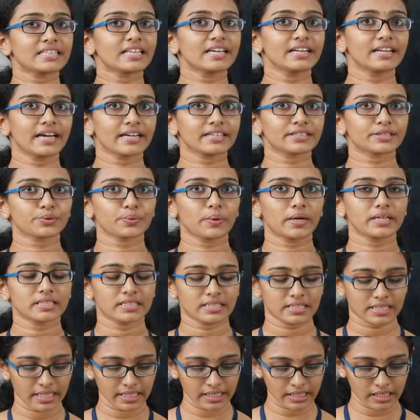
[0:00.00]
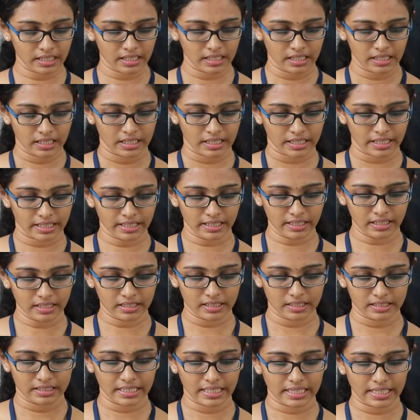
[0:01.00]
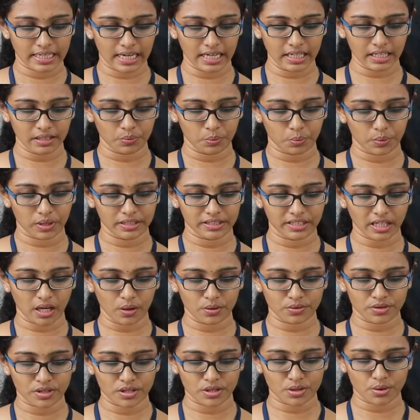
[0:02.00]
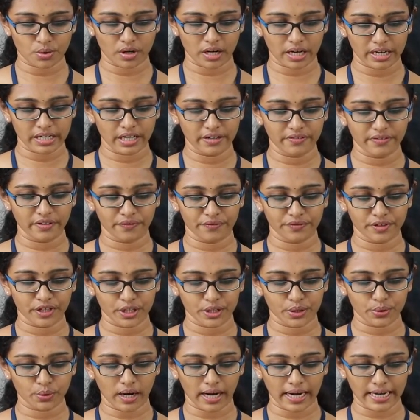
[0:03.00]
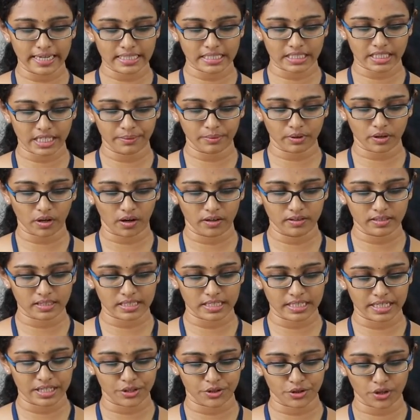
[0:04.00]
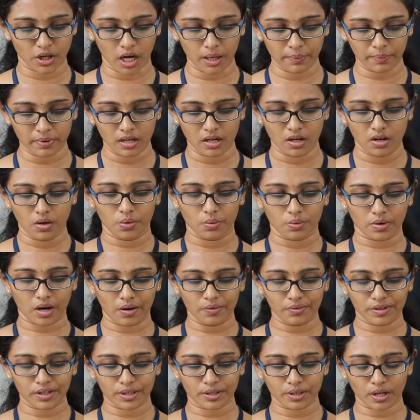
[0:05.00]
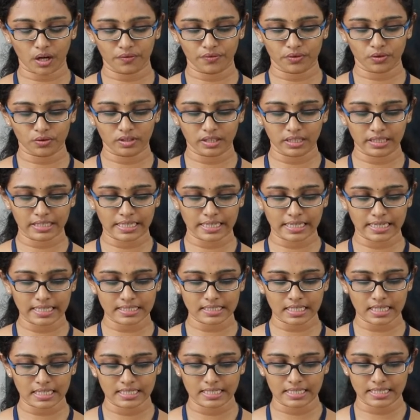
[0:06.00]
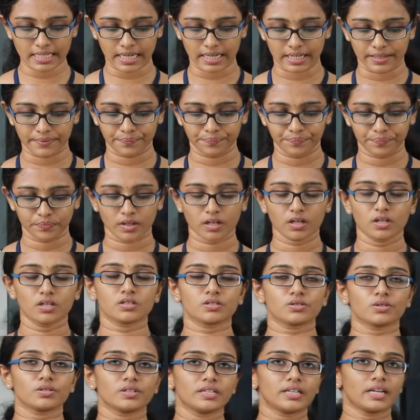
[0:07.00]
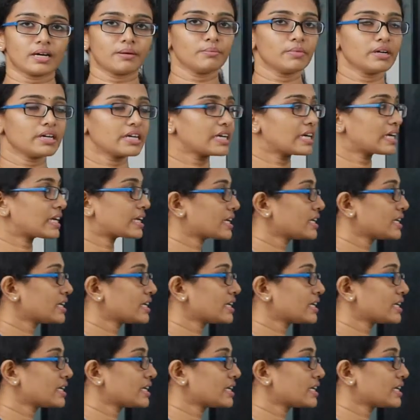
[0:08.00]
the next question. Here, there are 1252 ice cream cones in a shop. Round it off to the nearest 10. So, the number here